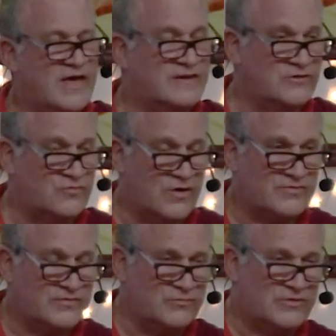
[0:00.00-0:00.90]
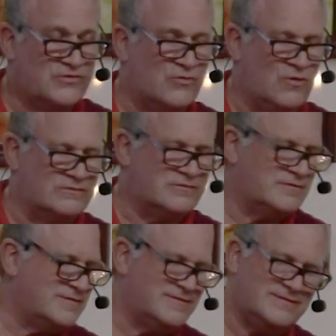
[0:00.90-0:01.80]
head encrusted with salt.
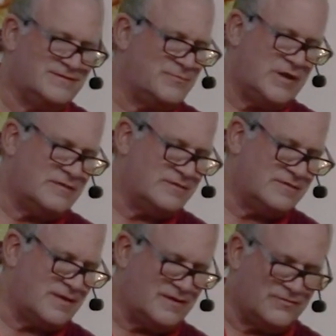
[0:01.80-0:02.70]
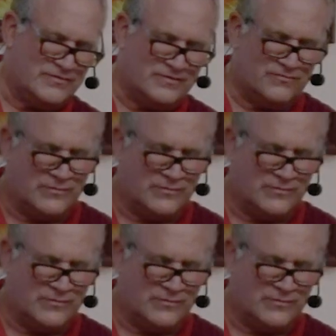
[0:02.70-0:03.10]
This is a Tibetan saying, forgive